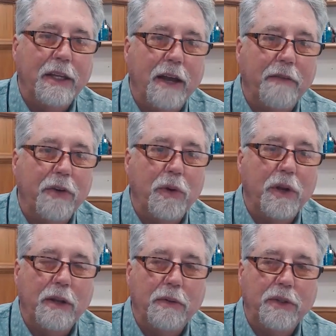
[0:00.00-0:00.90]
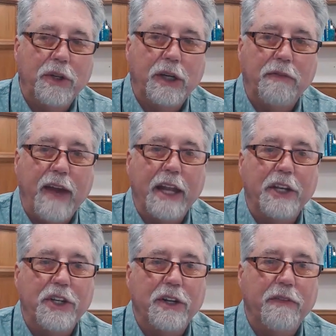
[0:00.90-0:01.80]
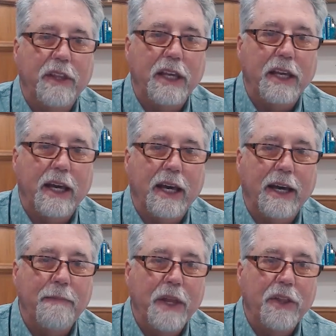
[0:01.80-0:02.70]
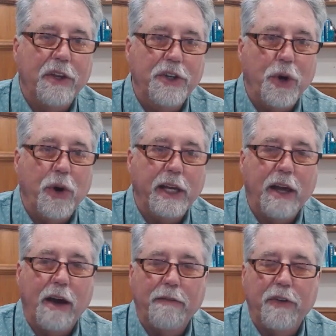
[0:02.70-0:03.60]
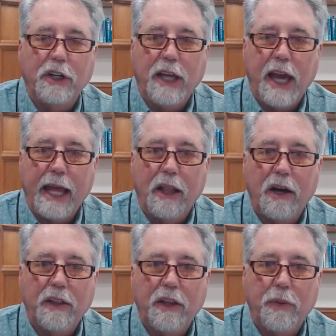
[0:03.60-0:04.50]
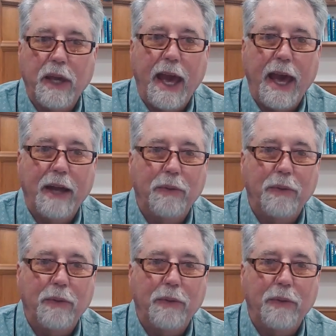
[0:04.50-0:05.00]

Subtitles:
everyone took advantage of the Joy and Comfort catalog that we had.